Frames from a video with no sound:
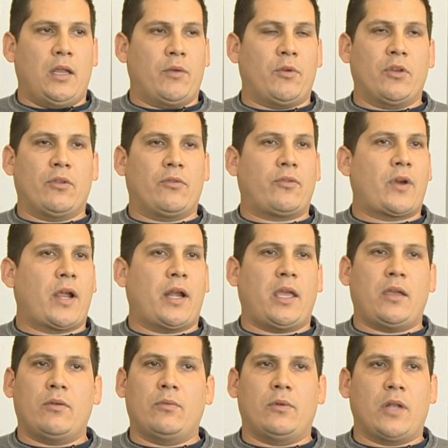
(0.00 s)
Every other
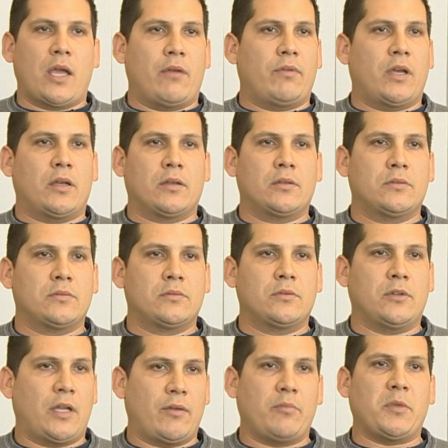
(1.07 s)
Friday, we'll have a
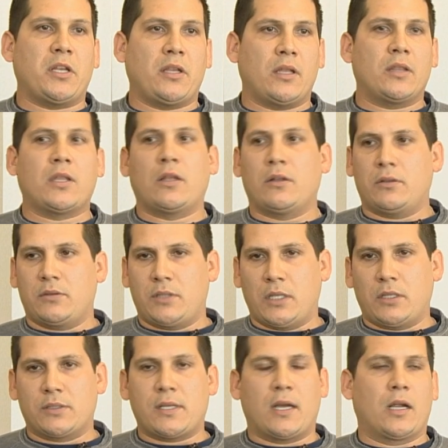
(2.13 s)
meeting, and
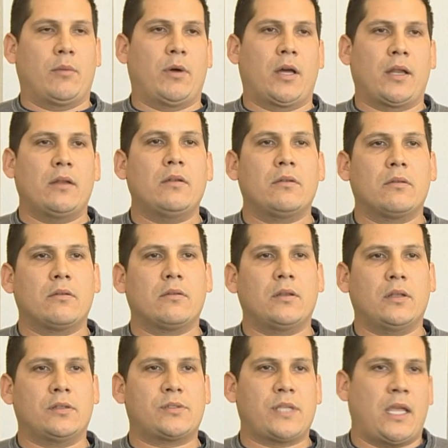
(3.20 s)
they'll talk about it.
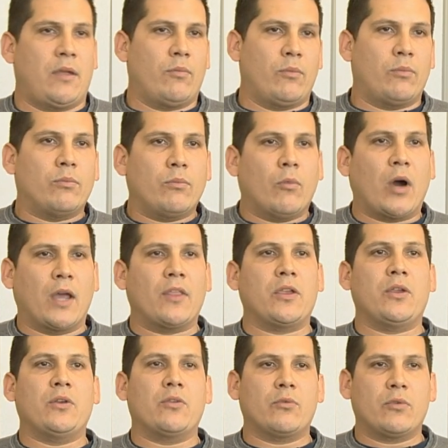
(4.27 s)
They'll say why the
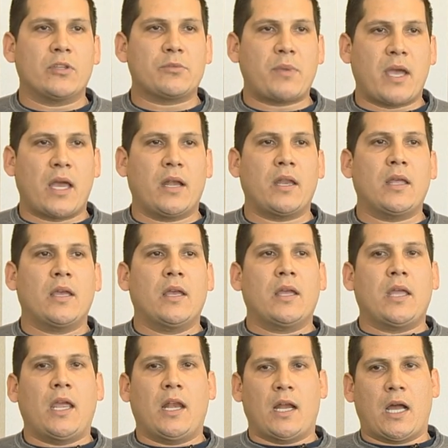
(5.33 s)
union was bad
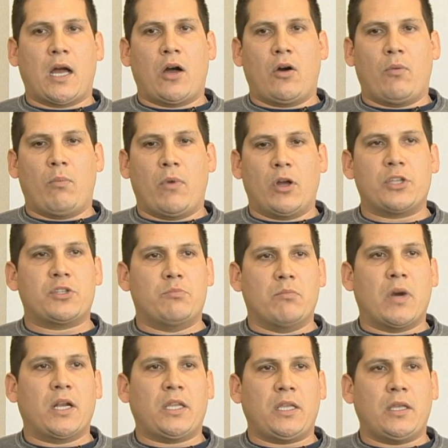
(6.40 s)
and how much
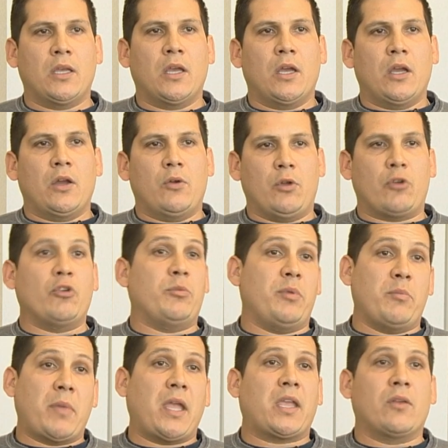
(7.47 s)
money we could be
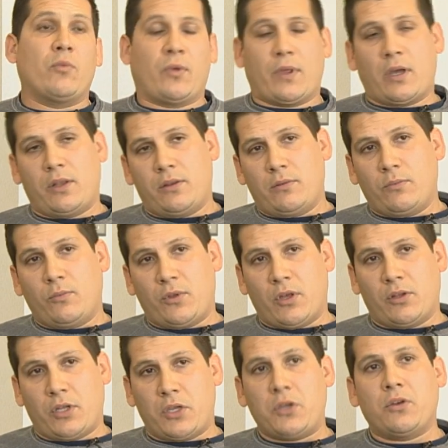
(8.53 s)
making without
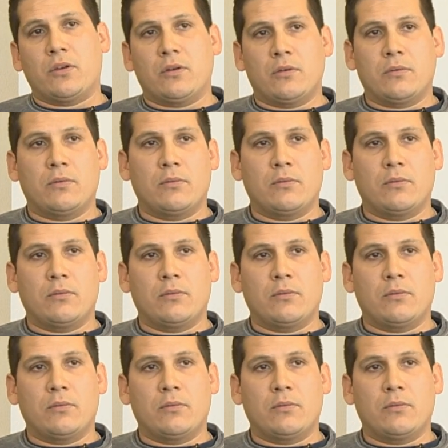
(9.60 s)
the union.